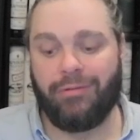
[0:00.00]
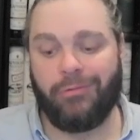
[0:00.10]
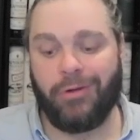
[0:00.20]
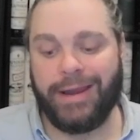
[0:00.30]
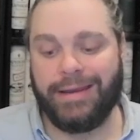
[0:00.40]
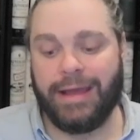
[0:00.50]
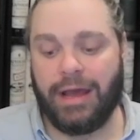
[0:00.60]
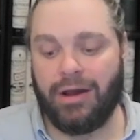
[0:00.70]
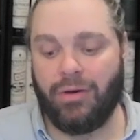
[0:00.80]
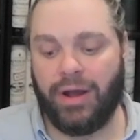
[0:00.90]
Right
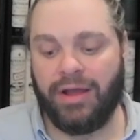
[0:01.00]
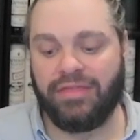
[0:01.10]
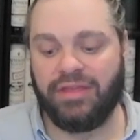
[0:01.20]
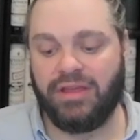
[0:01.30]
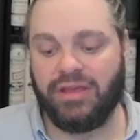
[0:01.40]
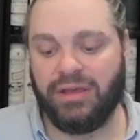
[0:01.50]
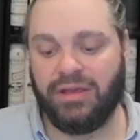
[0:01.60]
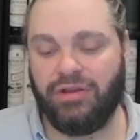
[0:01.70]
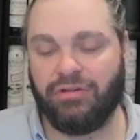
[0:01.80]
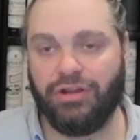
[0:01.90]
now, I think
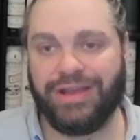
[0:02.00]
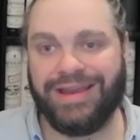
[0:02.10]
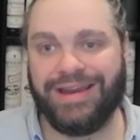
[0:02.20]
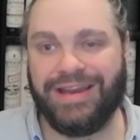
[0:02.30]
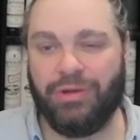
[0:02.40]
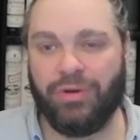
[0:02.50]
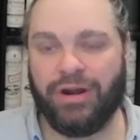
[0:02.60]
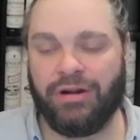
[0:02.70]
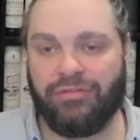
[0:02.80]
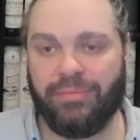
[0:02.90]
you're looking at
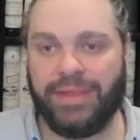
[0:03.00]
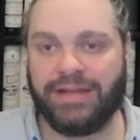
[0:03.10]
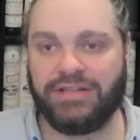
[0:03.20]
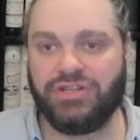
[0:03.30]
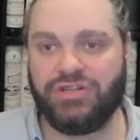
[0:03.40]
anywhere from that